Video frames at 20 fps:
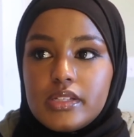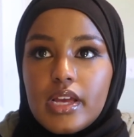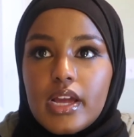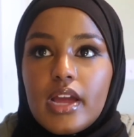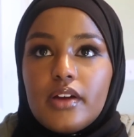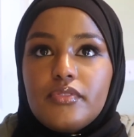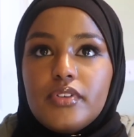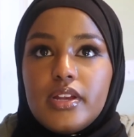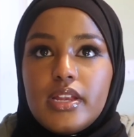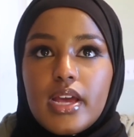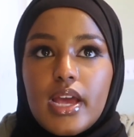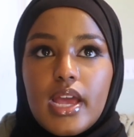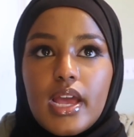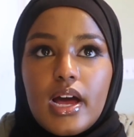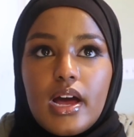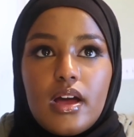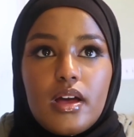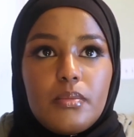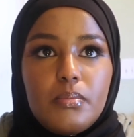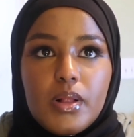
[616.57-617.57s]
Like, every day
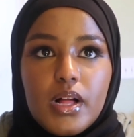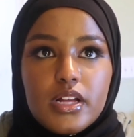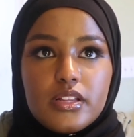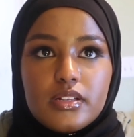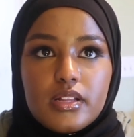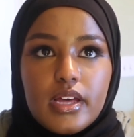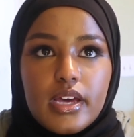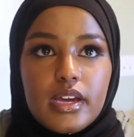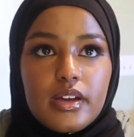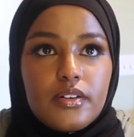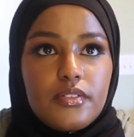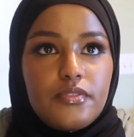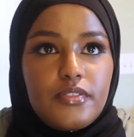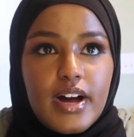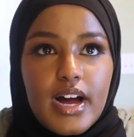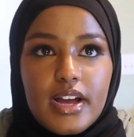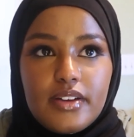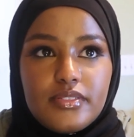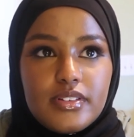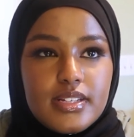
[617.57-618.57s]
I apply to like
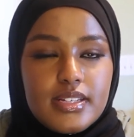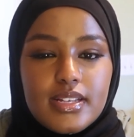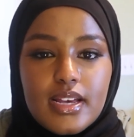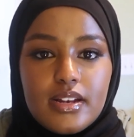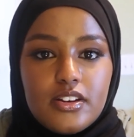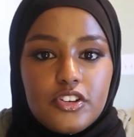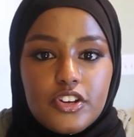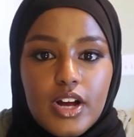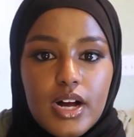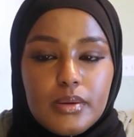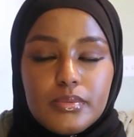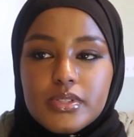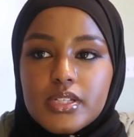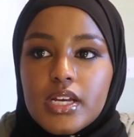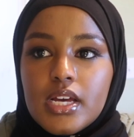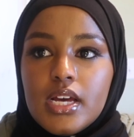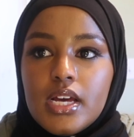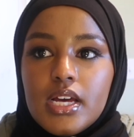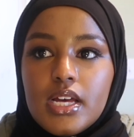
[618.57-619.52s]
5 to 10 jobs.